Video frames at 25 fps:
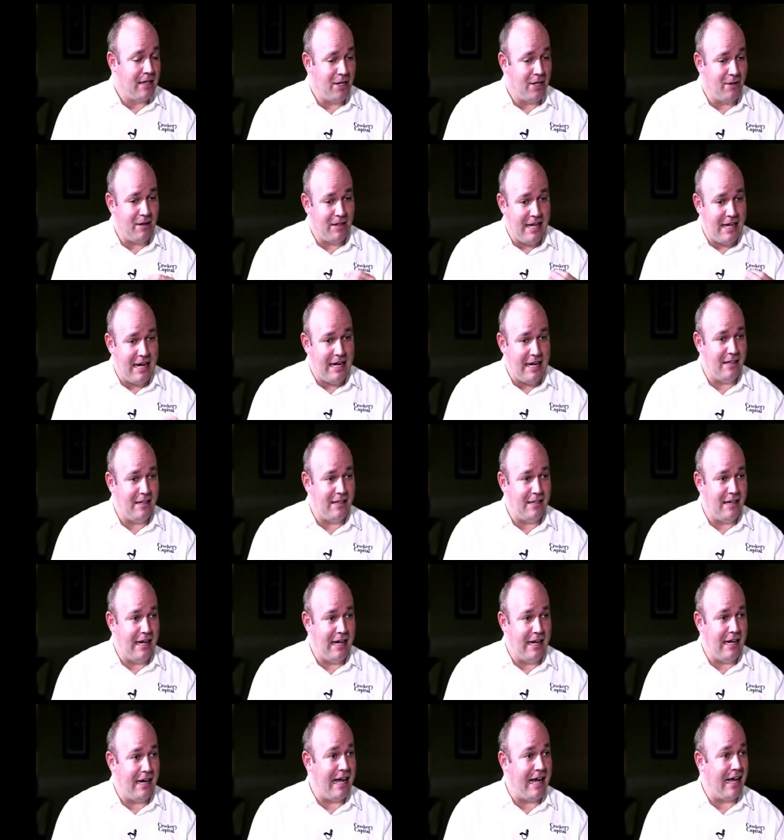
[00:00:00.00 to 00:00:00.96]
You know, at the end of the
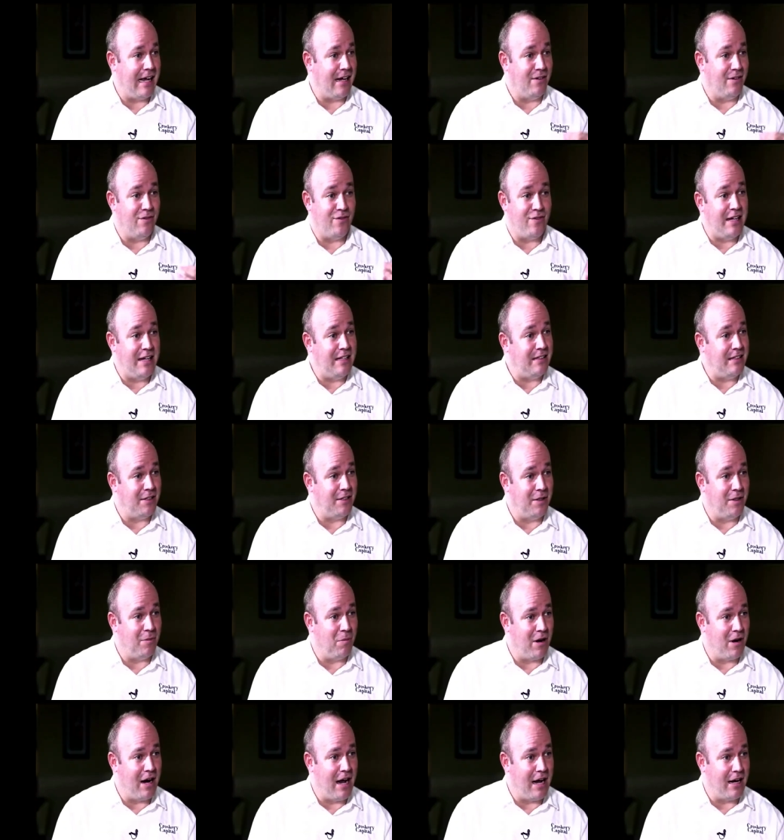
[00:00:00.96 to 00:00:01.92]
day, I invented the
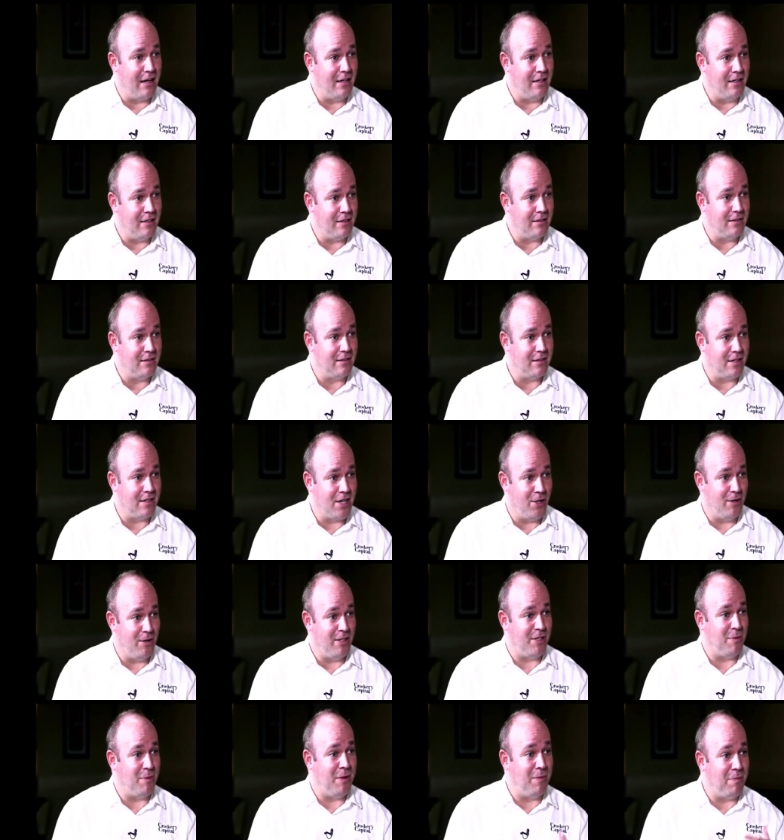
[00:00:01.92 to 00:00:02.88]
brand. You know,
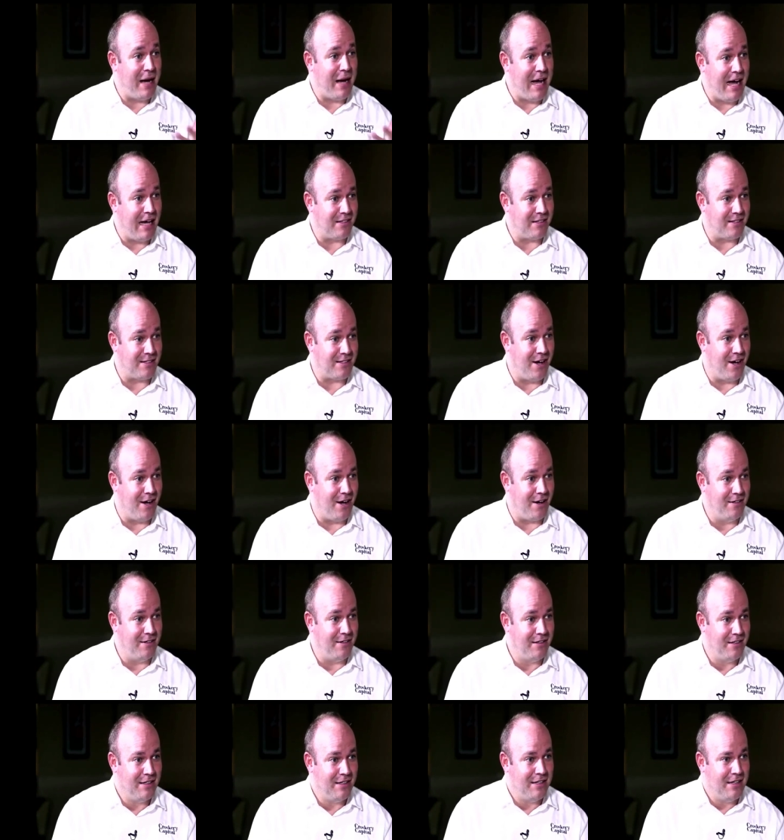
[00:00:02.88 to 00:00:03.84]
it's been passed
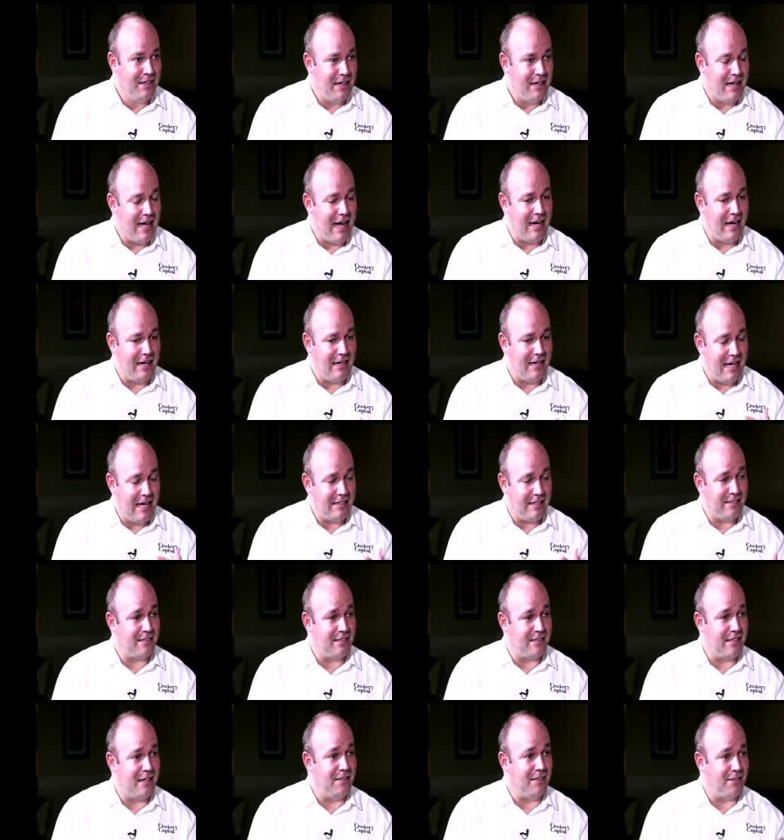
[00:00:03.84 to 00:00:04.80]
on, and
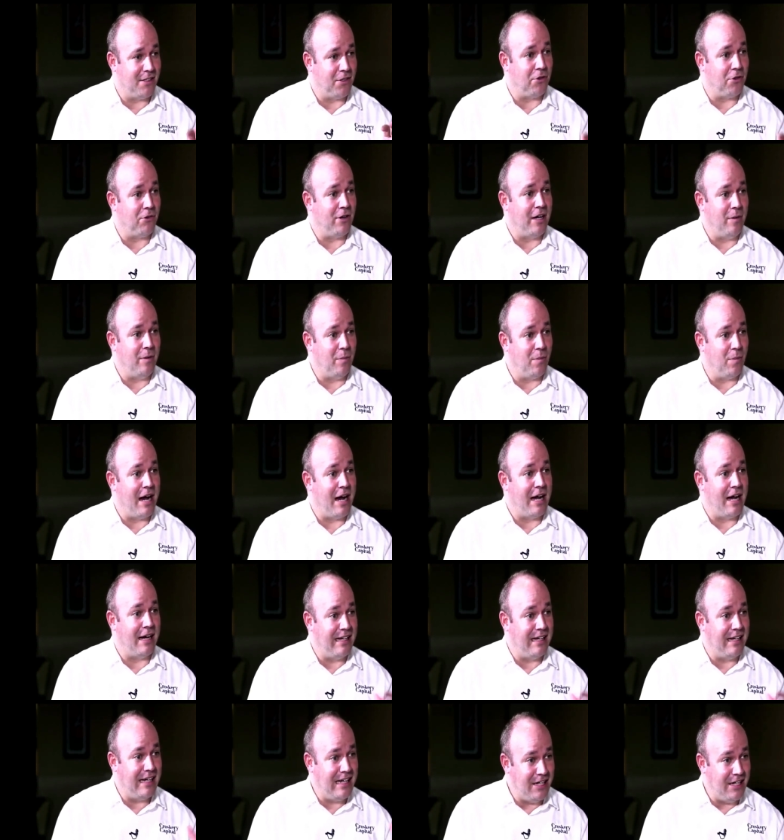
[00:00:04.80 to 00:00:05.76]
SSL is a great
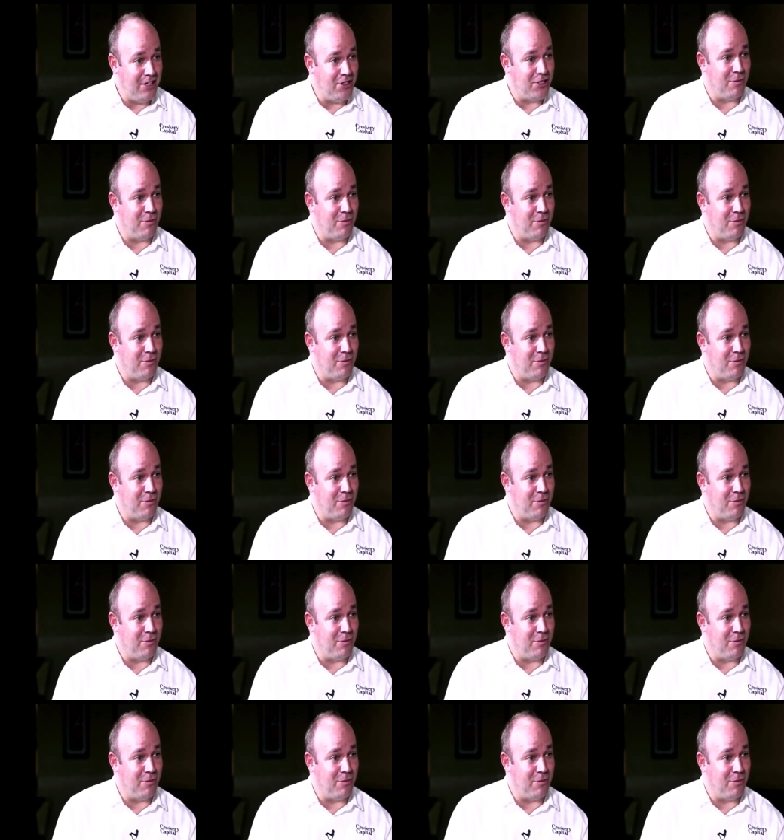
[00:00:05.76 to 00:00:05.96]
brand in